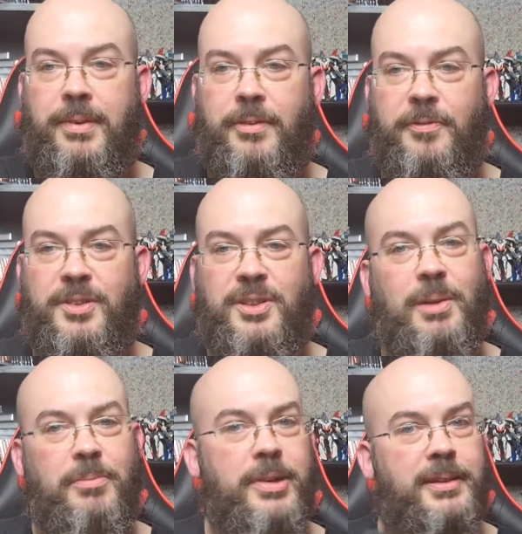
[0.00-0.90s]
For
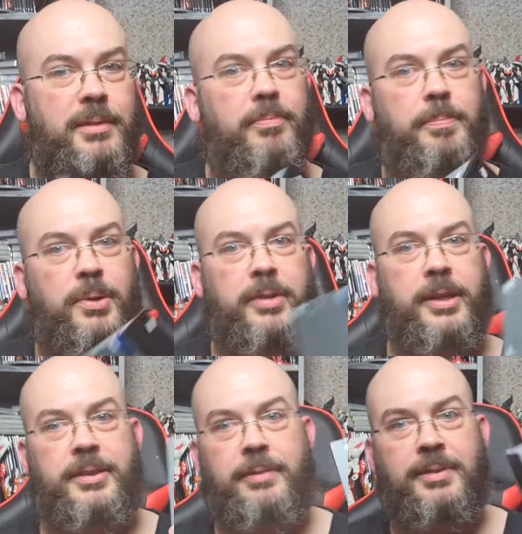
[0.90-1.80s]
some reason, Blu-ray
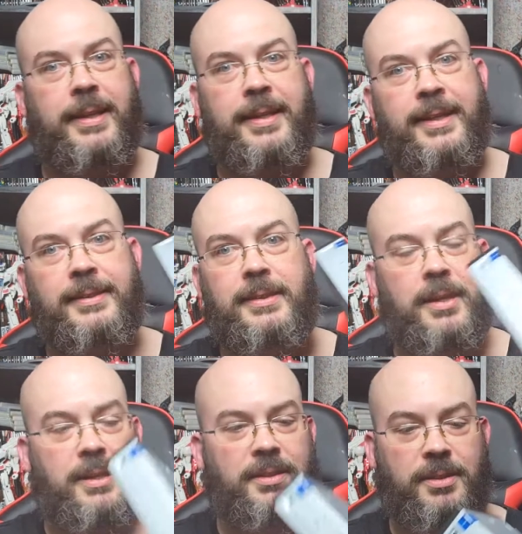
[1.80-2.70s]
drives like this
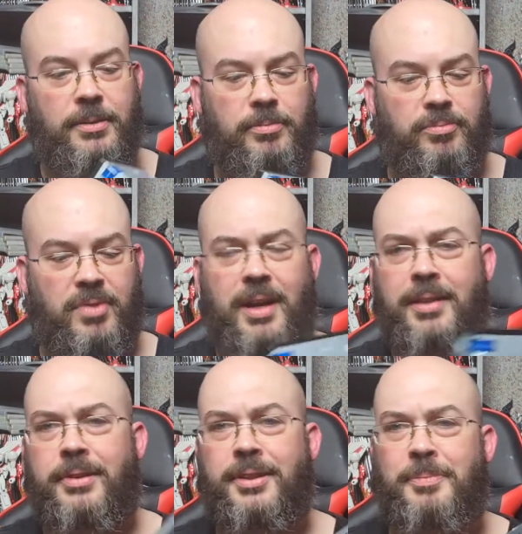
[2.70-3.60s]
are still
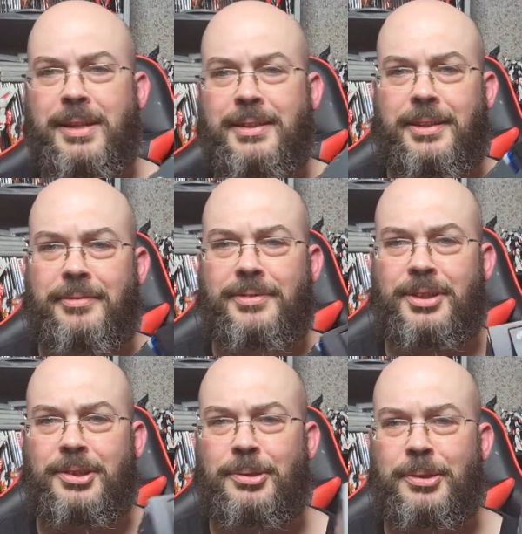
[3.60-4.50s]
rather expensive,
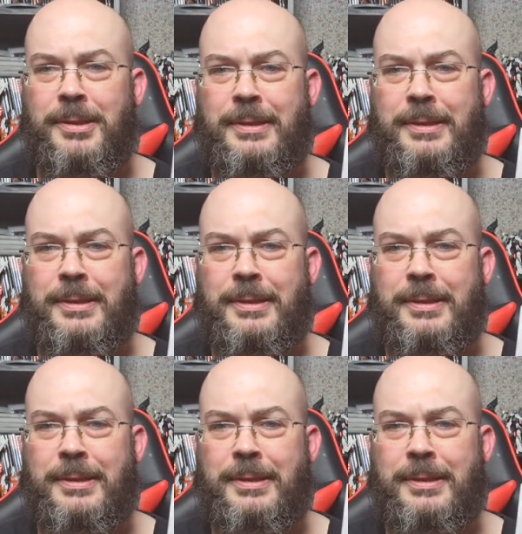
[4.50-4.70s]
so